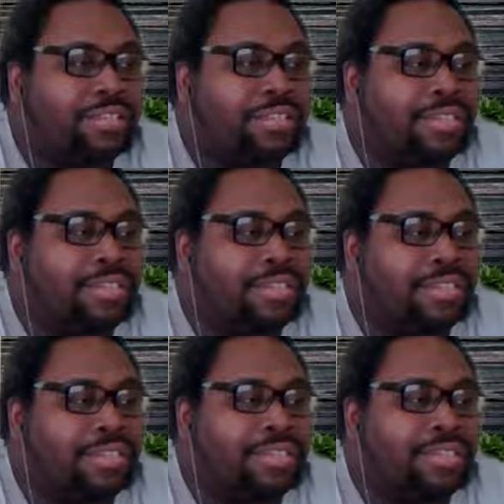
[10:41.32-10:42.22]
Yeah.
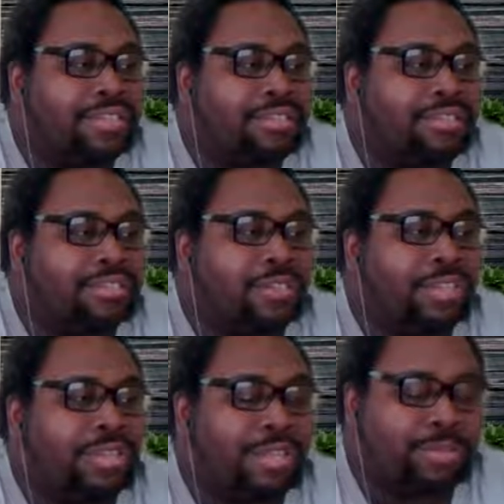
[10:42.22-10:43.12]
So
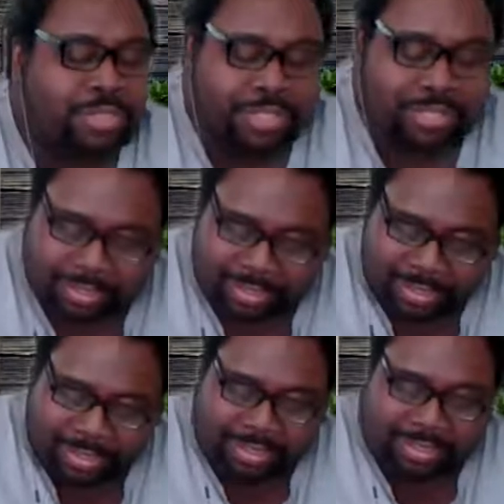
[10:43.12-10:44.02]
he was in.
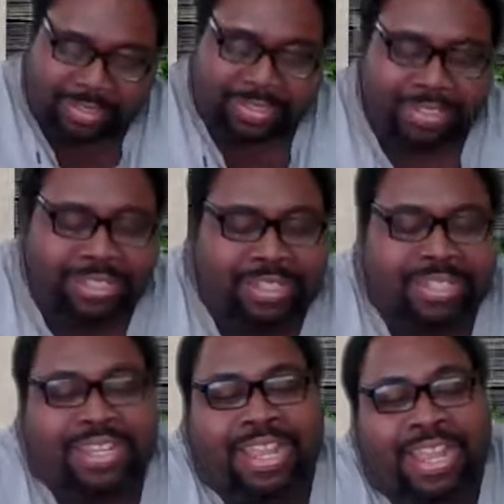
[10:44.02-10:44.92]

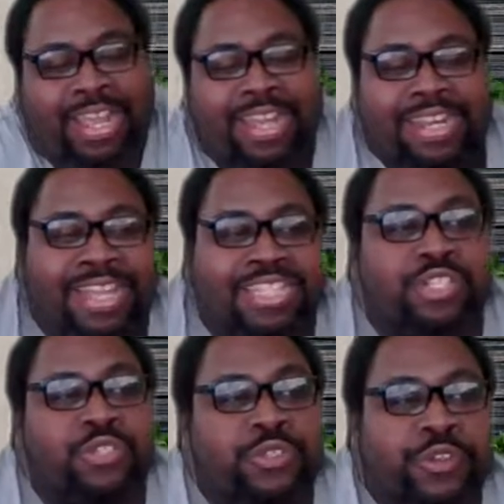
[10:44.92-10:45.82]
I had to have
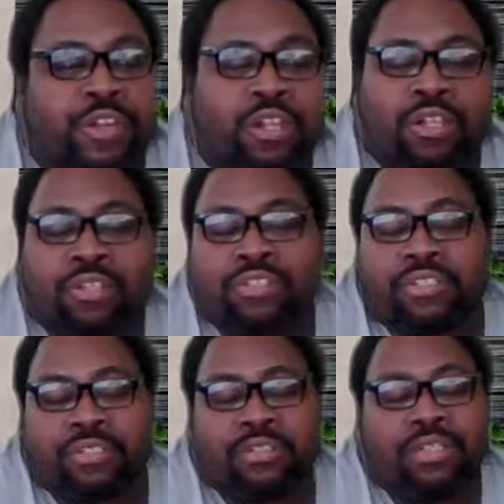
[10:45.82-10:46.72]
surgery and all.
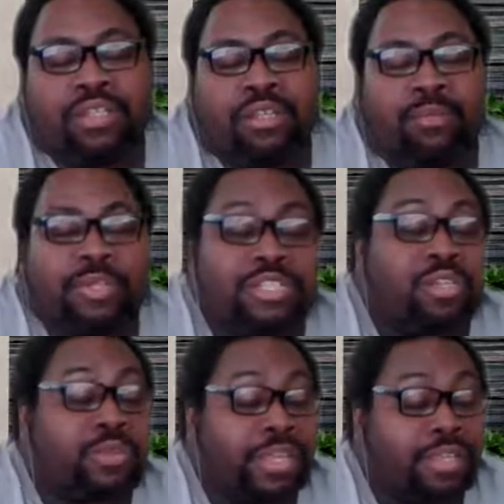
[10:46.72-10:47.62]
So, but he's
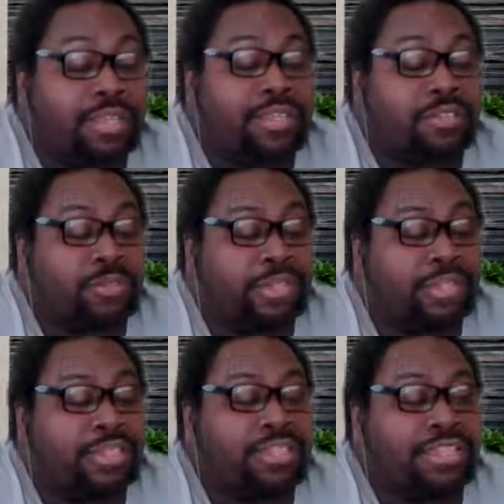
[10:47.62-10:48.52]
okay. He's
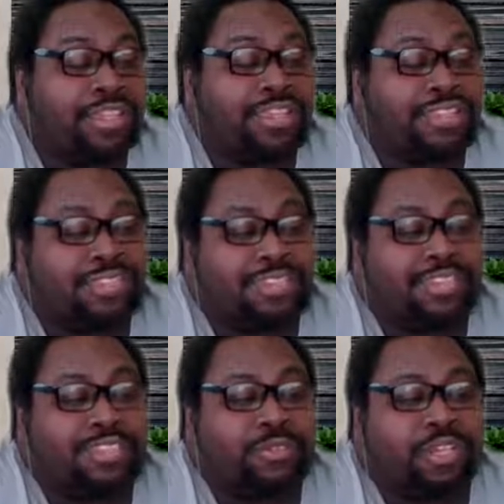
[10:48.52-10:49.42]
okay.
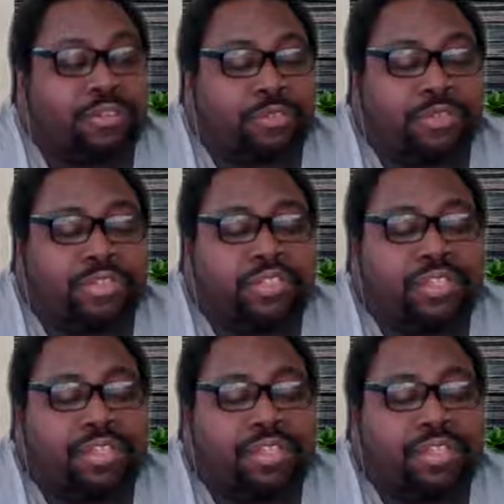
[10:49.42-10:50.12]
He's recovering.